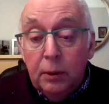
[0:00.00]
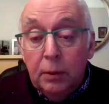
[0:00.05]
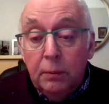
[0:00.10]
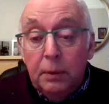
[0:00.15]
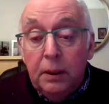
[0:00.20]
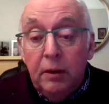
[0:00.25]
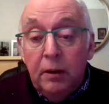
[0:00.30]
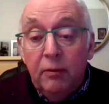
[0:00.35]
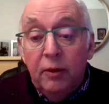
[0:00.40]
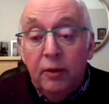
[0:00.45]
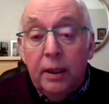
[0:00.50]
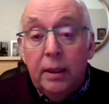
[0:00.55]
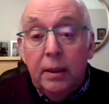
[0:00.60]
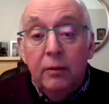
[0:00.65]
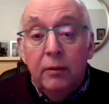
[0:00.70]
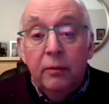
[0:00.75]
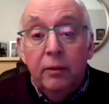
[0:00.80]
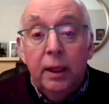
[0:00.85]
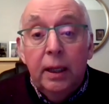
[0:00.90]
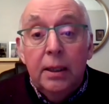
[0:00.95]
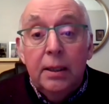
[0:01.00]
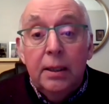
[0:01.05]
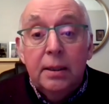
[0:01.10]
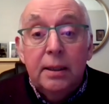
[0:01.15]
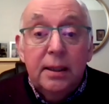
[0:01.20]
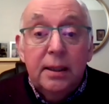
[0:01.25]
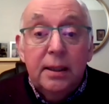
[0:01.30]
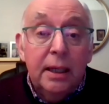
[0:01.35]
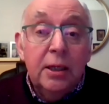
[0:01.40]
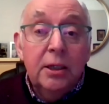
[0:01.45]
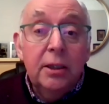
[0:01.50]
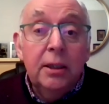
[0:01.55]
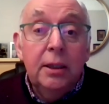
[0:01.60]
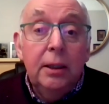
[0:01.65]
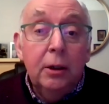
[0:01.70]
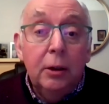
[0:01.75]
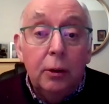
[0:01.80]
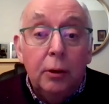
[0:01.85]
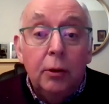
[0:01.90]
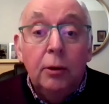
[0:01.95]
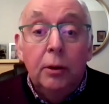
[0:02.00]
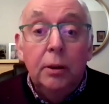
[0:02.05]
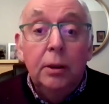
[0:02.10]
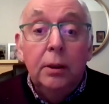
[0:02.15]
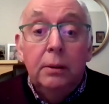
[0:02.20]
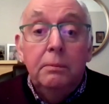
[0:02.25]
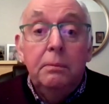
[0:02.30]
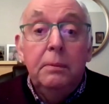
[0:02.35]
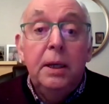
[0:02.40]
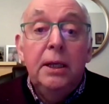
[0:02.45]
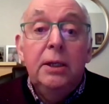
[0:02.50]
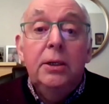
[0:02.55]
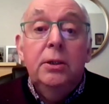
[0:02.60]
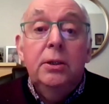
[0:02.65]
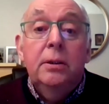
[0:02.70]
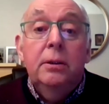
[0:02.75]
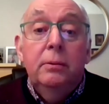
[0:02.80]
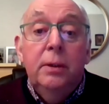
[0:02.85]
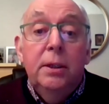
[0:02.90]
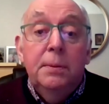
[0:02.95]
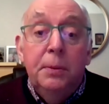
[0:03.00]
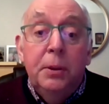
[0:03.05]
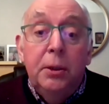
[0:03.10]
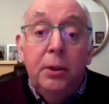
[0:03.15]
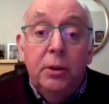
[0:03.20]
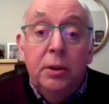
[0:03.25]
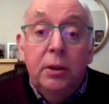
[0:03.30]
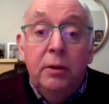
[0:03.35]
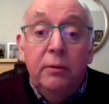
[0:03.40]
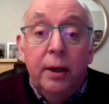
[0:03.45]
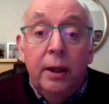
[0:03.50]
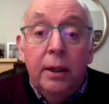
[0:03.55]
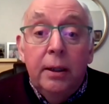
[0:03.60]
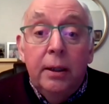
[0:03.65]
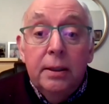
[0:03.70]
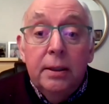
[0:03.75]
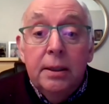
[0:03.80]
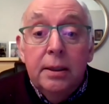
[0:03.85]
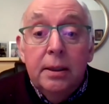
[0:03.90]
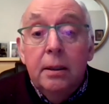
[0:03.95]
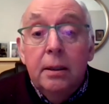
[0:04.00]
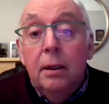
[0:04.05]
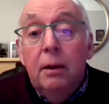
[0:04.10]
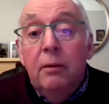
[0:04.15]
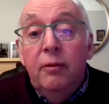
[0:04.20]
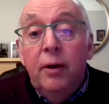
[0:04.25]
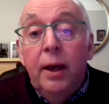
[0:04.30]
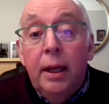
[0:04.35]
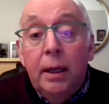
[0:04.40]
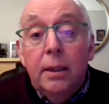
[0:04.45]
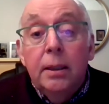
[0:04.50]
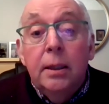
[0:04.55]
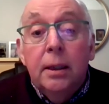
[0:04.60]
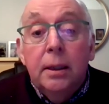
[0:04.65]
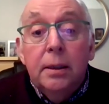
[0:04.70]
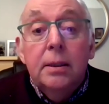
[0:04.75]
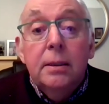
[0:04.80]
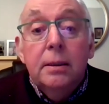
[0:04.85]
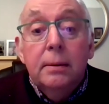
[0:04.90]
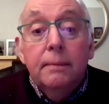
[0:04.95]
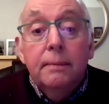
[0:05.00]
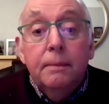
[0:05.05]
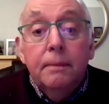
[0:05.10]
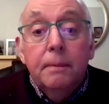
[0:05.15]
will be effective against essentially all major respiratory viruses that affect us.